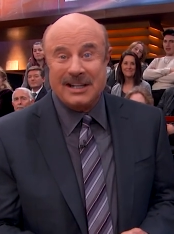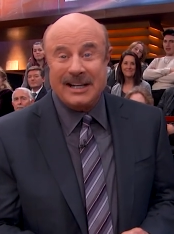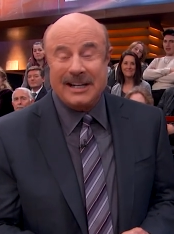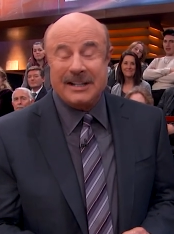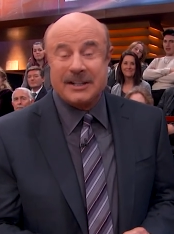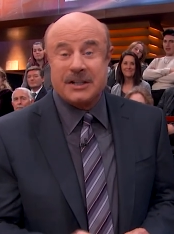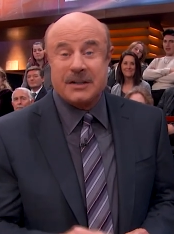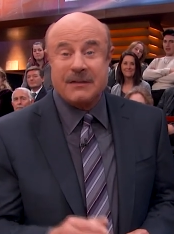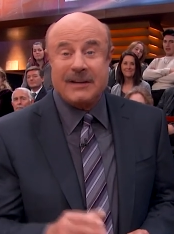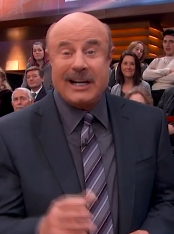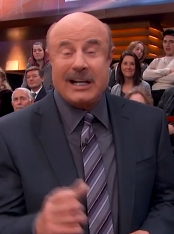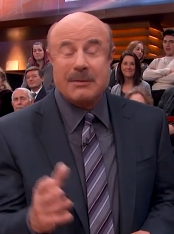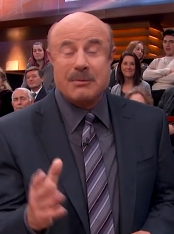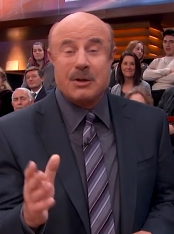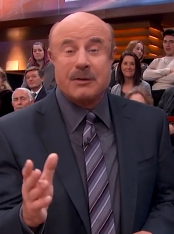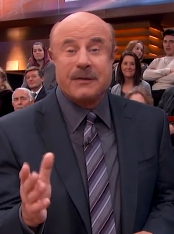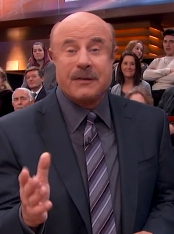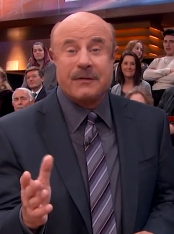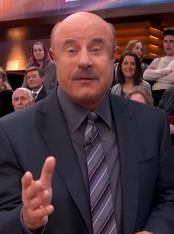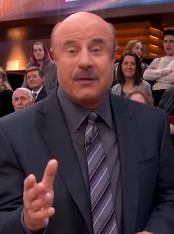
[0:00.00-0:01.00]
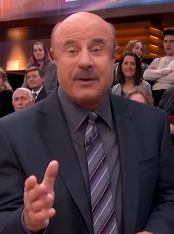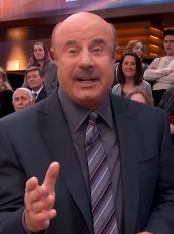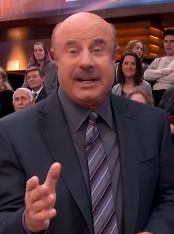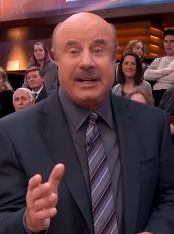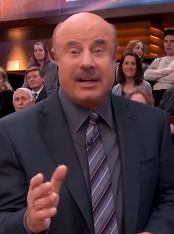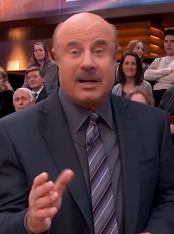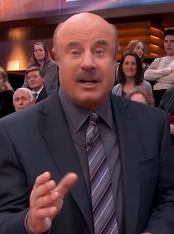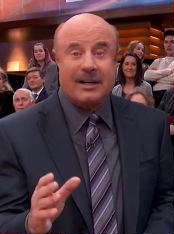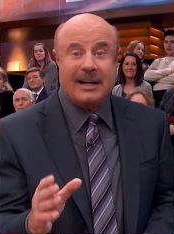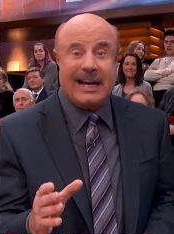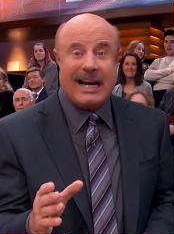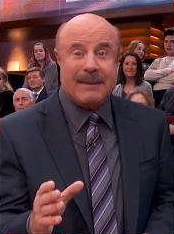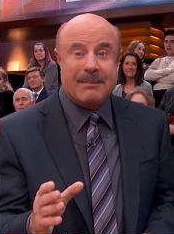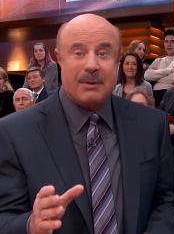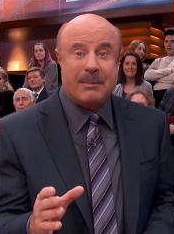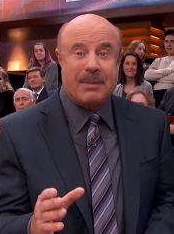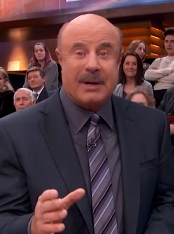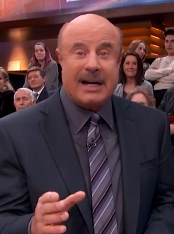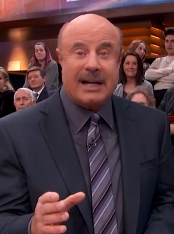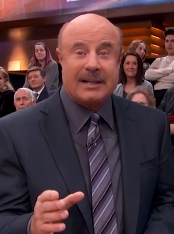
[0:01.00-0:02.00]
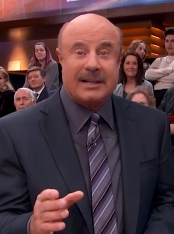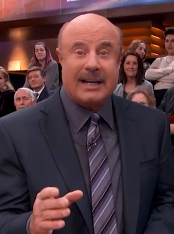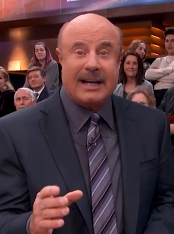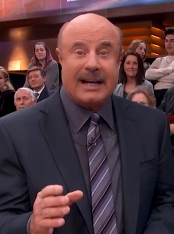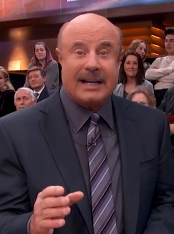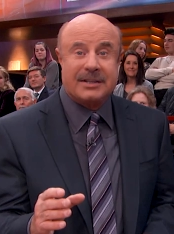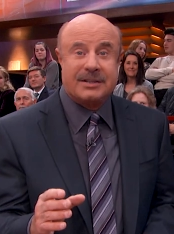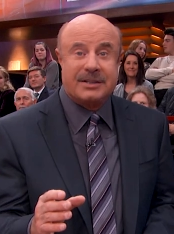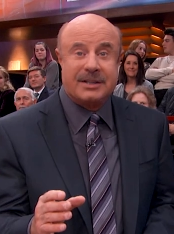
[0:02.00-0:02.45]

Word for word: And it's available for free on Apple Podcasts,